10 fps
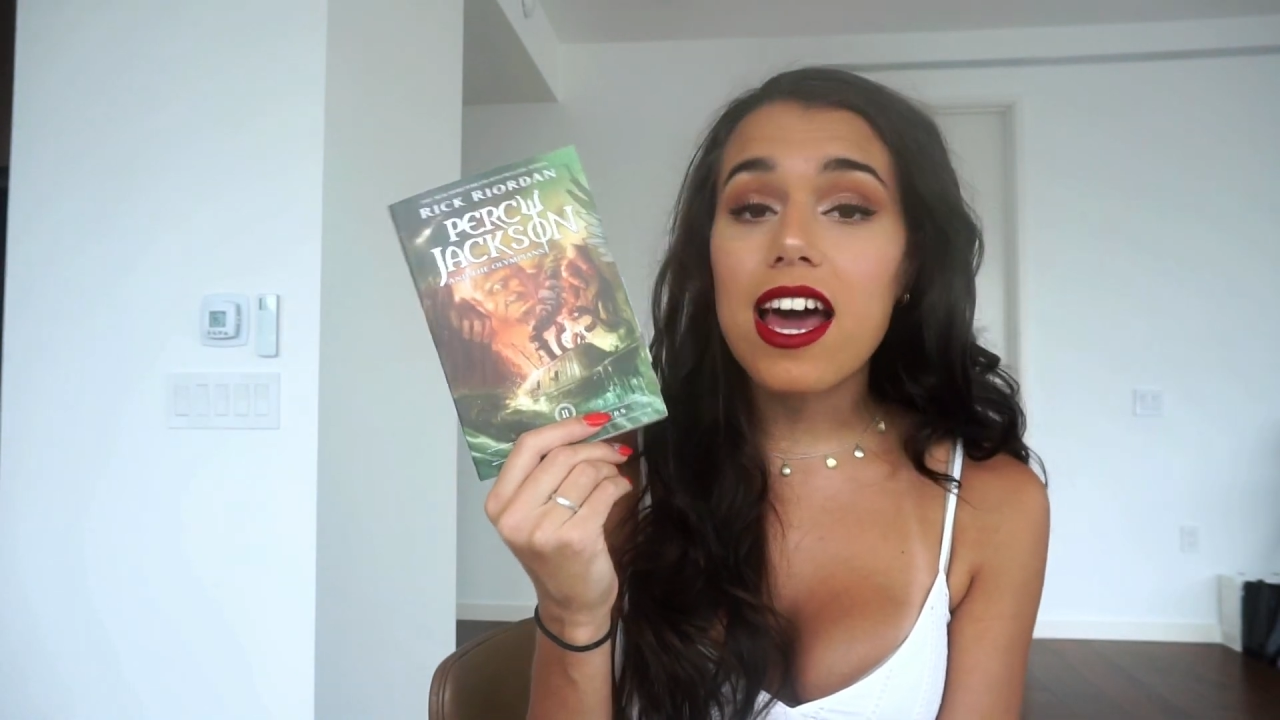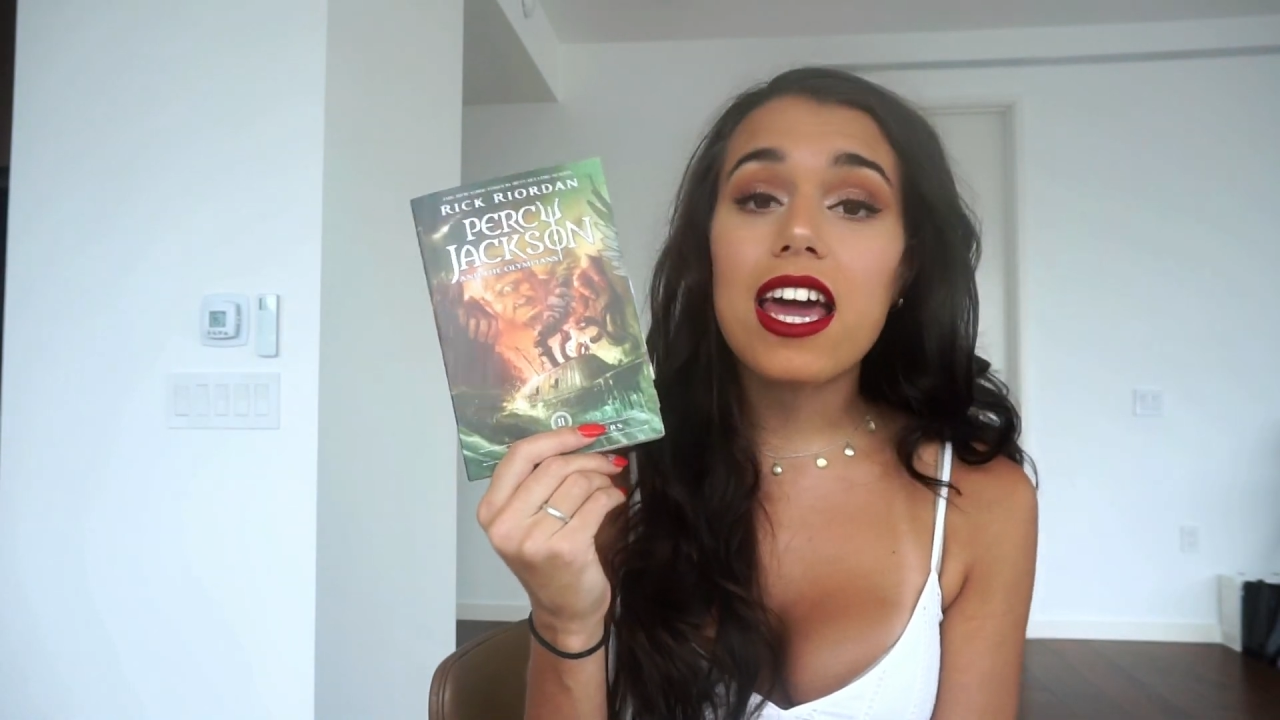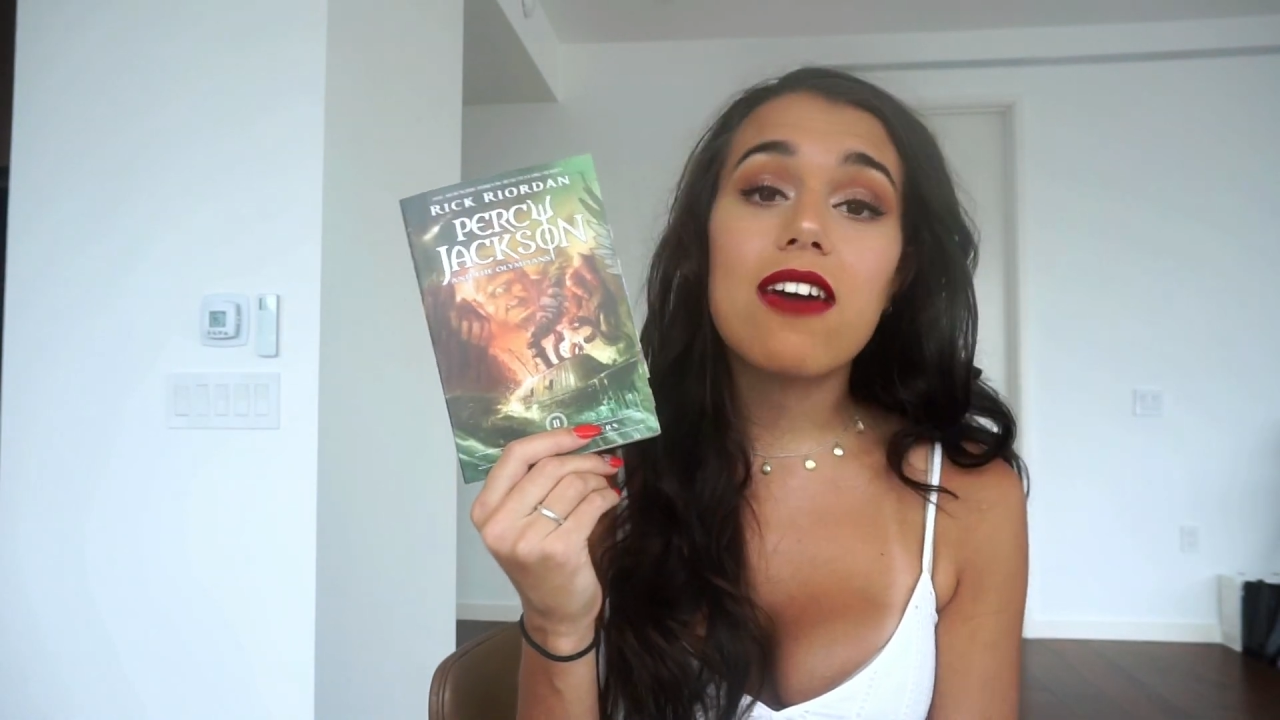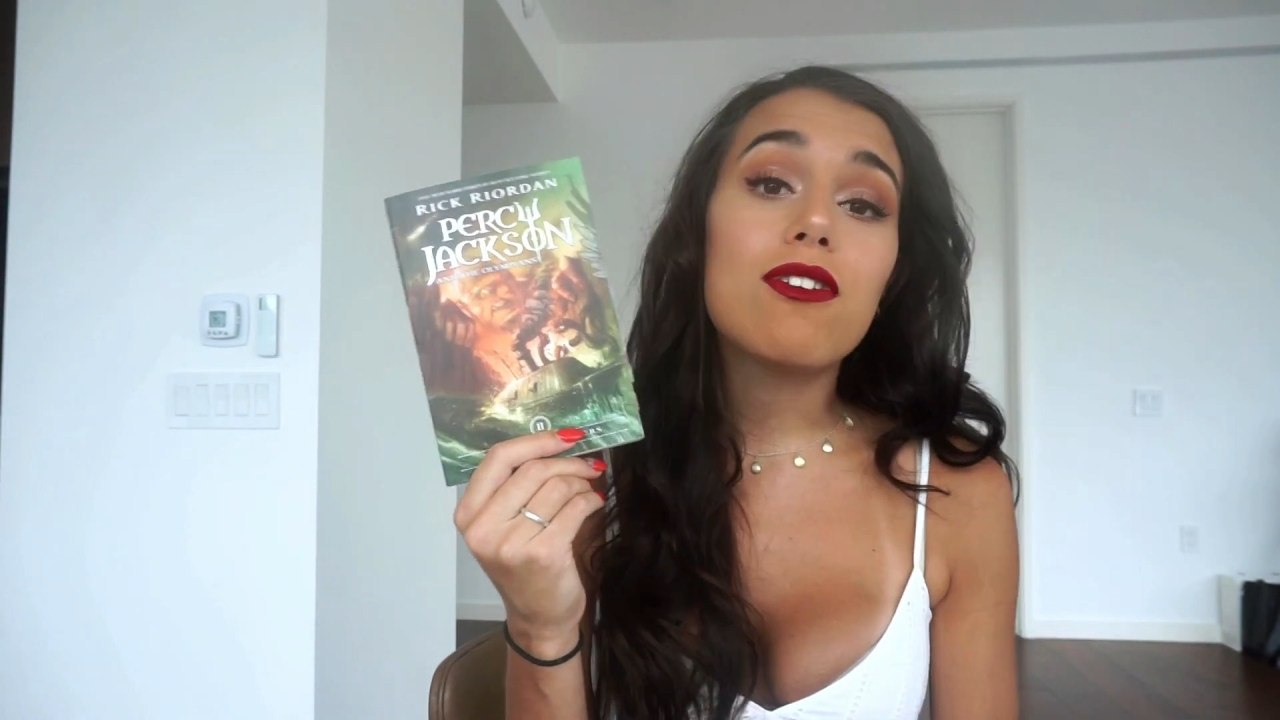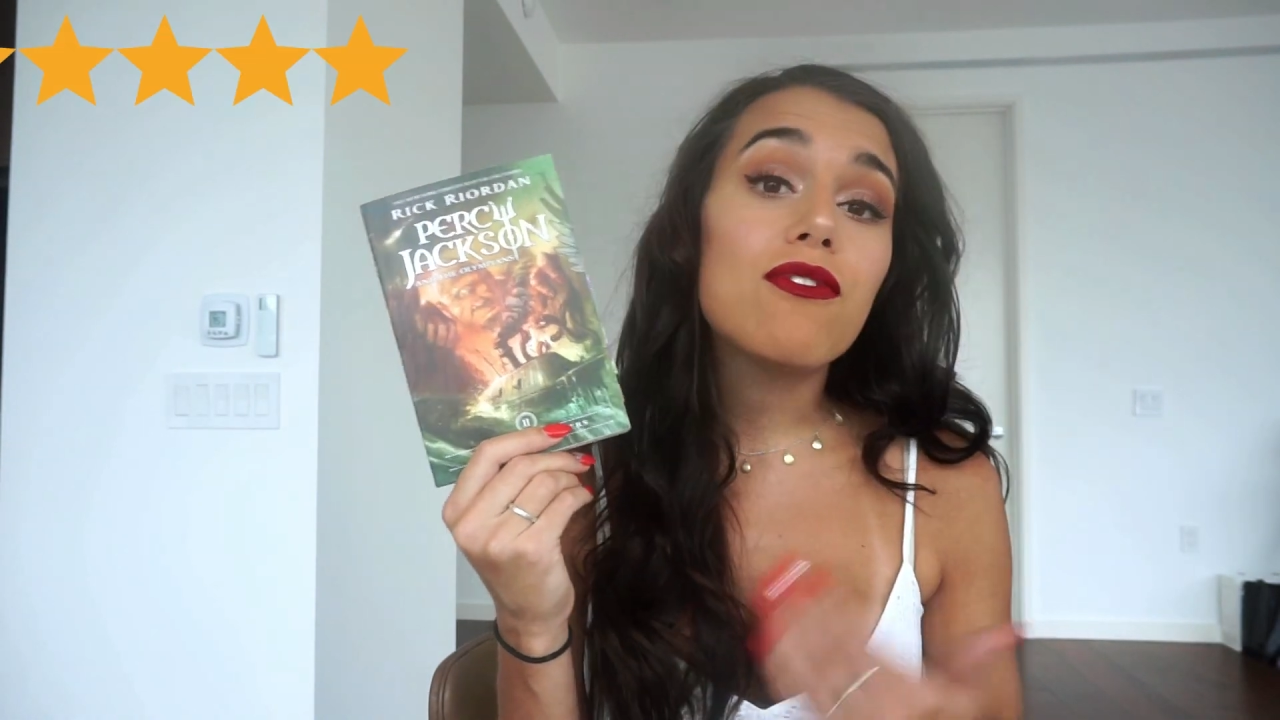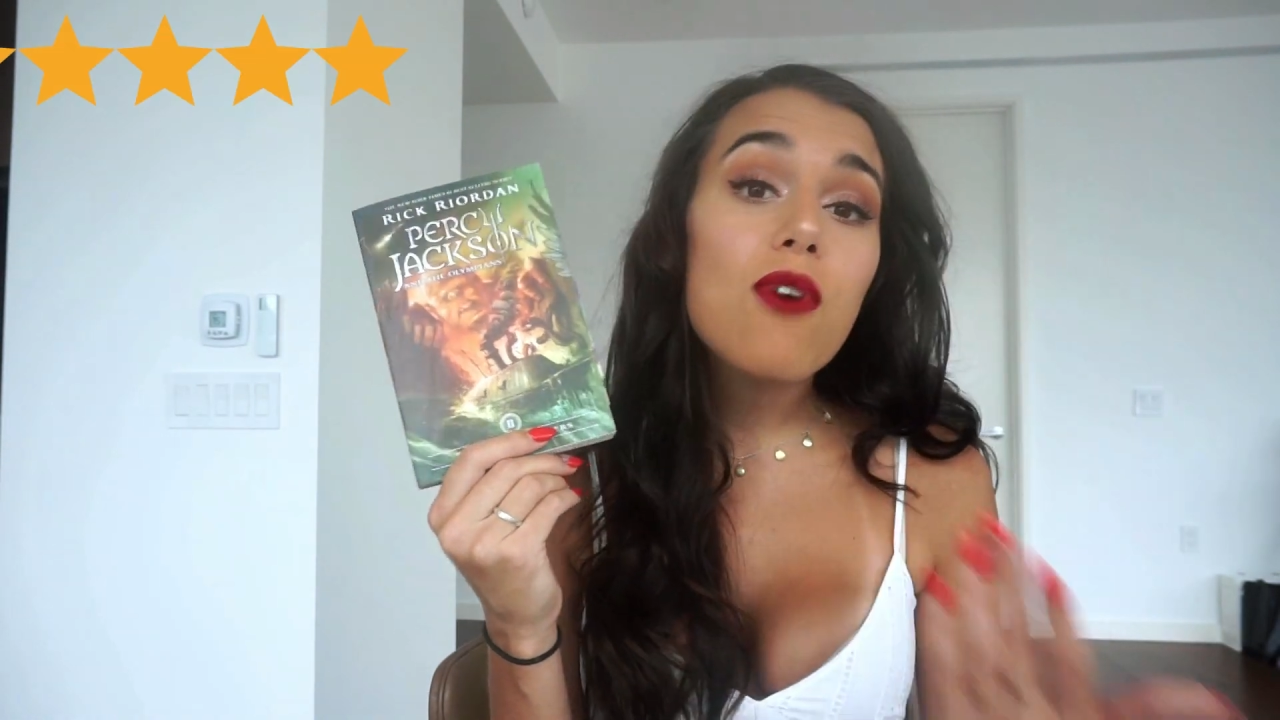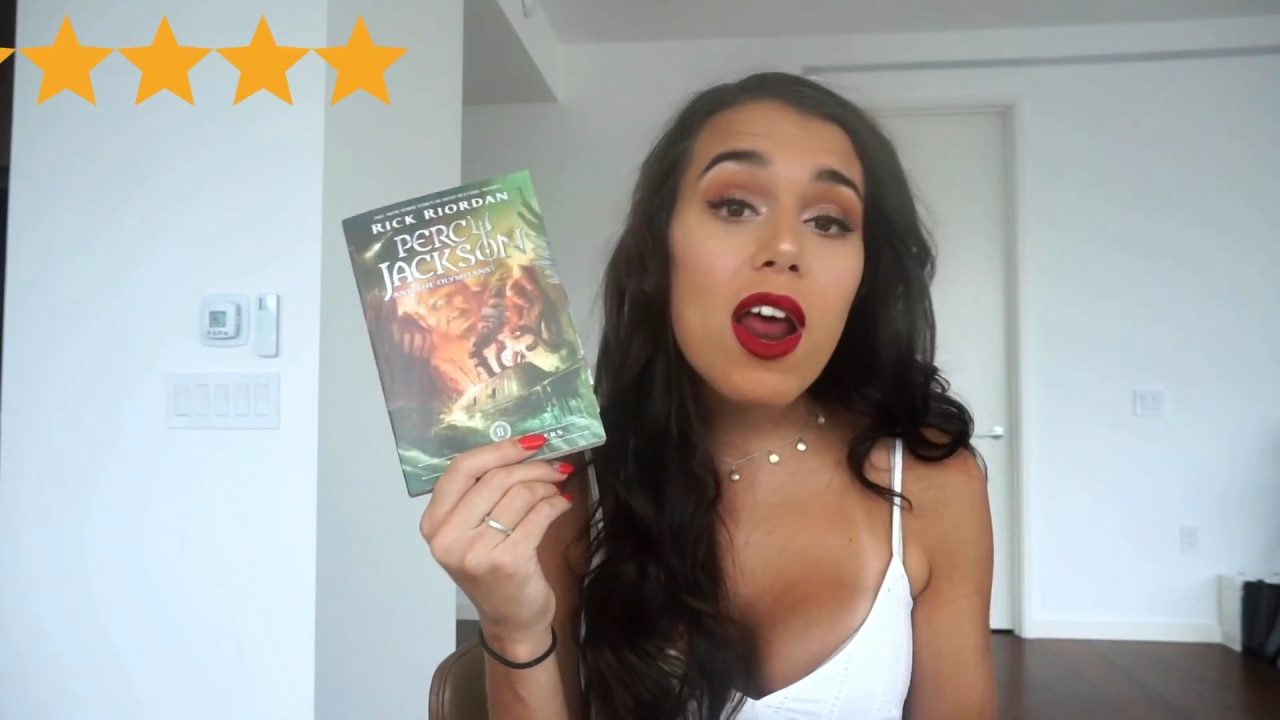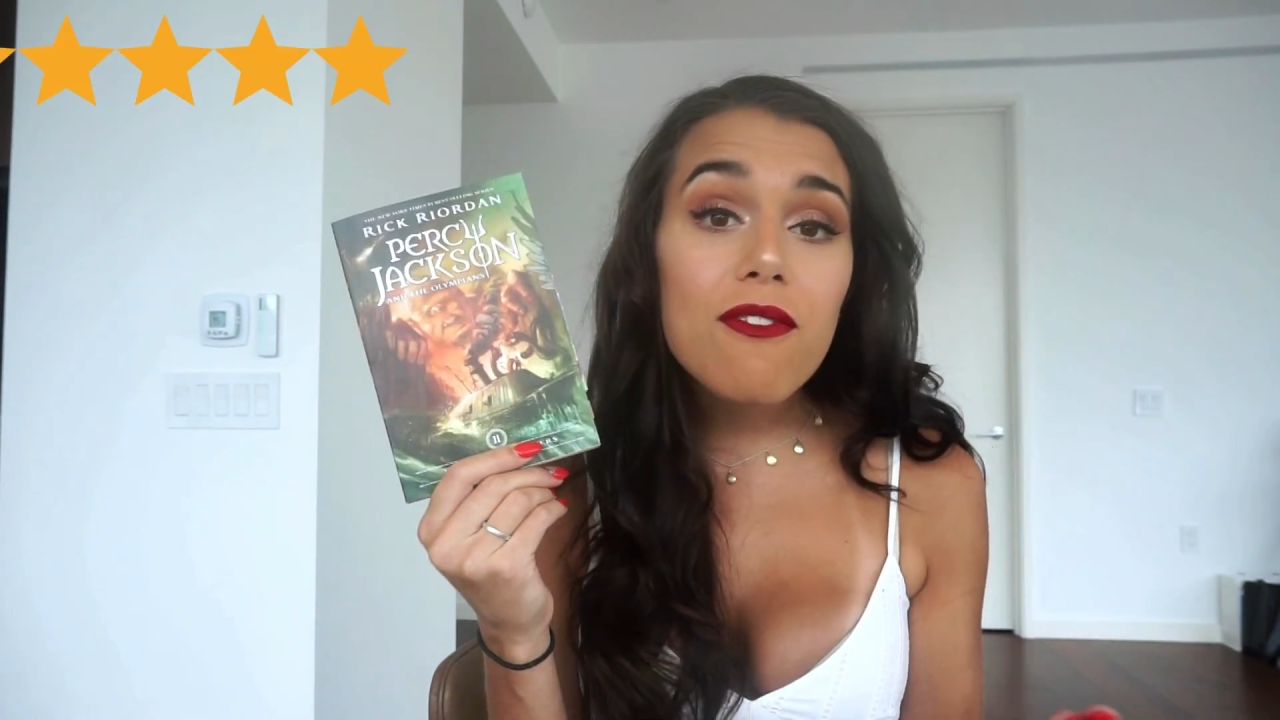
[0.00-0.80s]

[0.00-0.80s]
I gave it a 4 out